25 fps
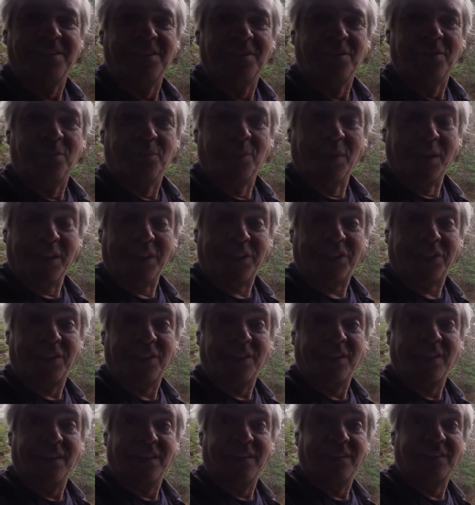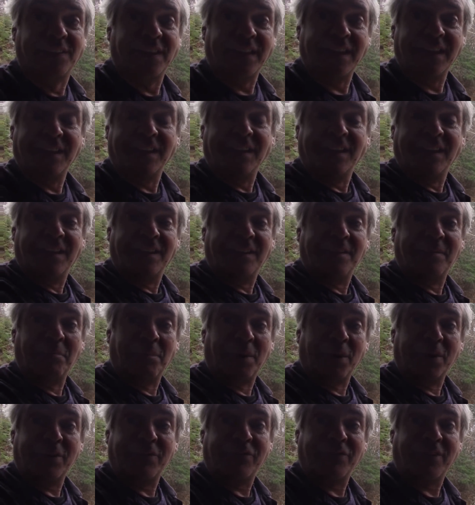with the
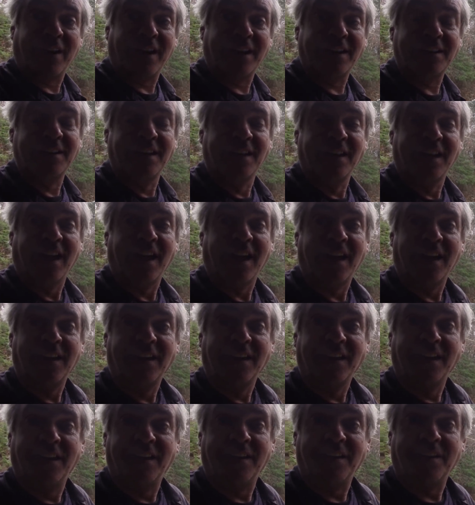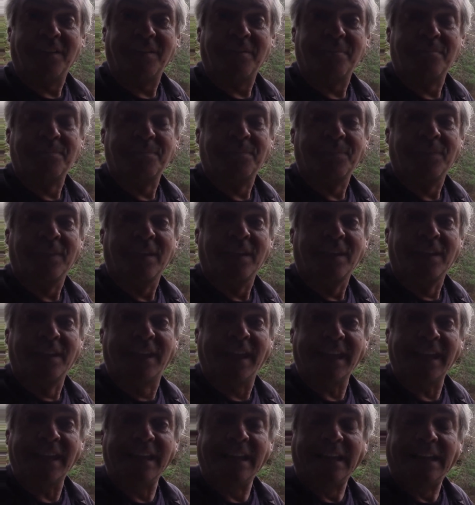modified
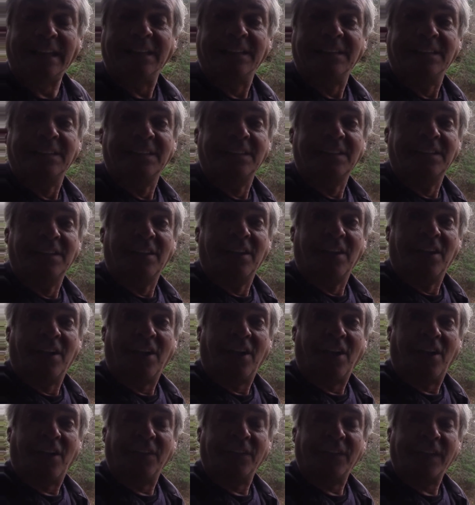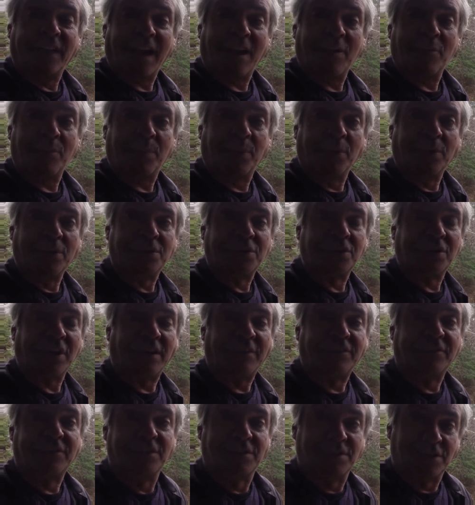gear on the output
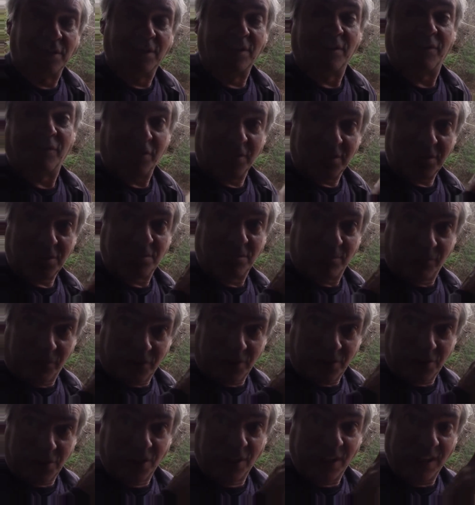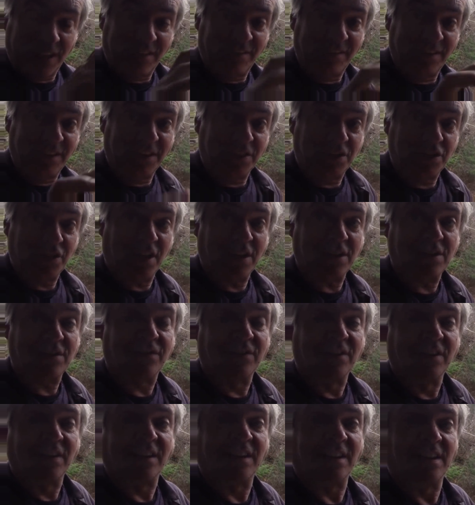shaft, so the first gear in your
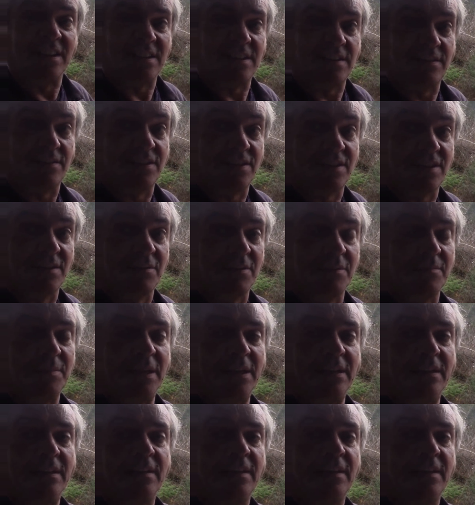transfer case, if you see what I mean?